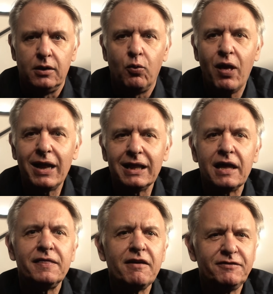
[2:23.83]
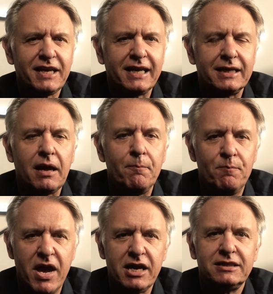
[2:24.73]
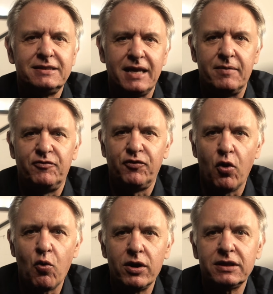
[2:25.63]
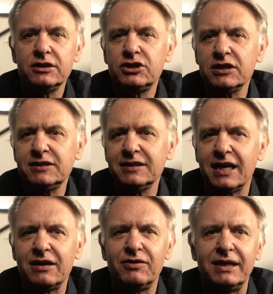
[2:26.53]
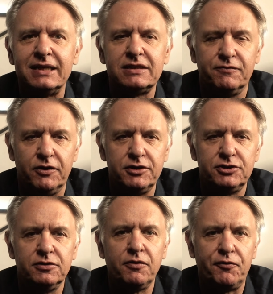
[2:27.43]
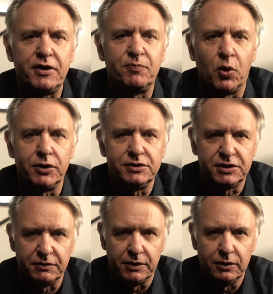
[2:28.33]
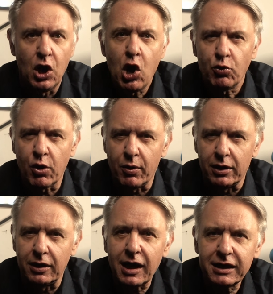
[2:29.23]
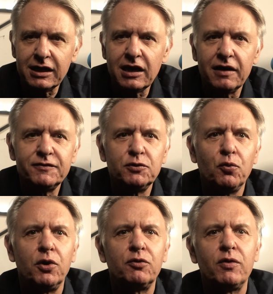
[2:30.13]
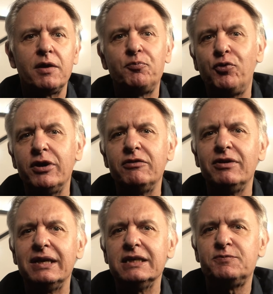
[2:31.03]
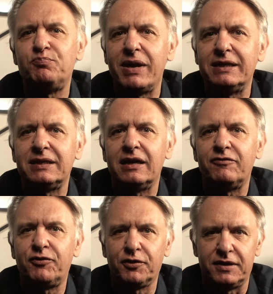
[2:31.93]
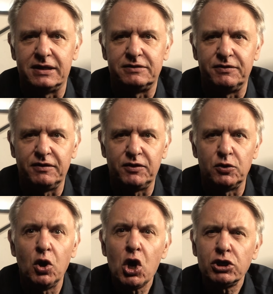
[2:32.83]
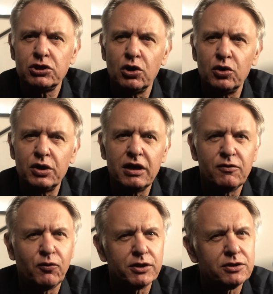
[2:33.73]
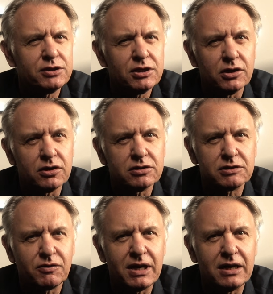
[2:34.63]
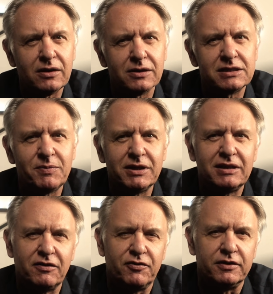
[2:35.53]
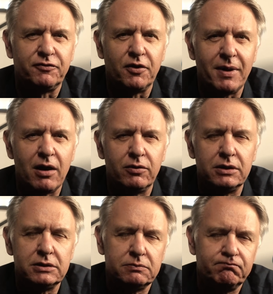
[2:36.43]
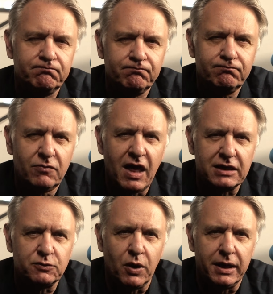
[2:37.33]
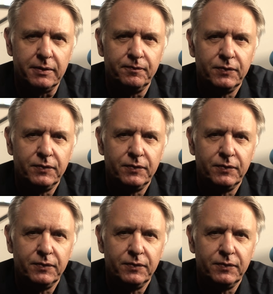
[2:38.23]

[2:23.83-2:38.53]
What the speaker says: Well, they've taken a big step forward and just today released version 3.0. We were lucky enough to work with a pre-release beta for this review, so if what you see on your screen looks a bit different from ours, that's why.